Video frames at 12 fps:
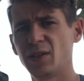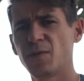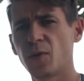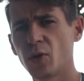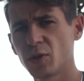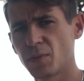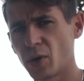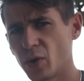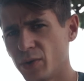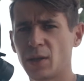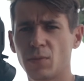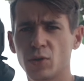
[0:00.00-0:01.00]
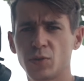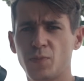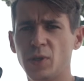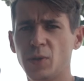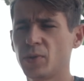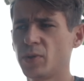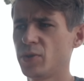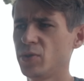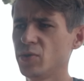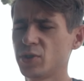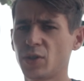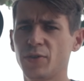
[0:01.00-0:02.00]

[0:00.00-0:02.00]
default mode that most people use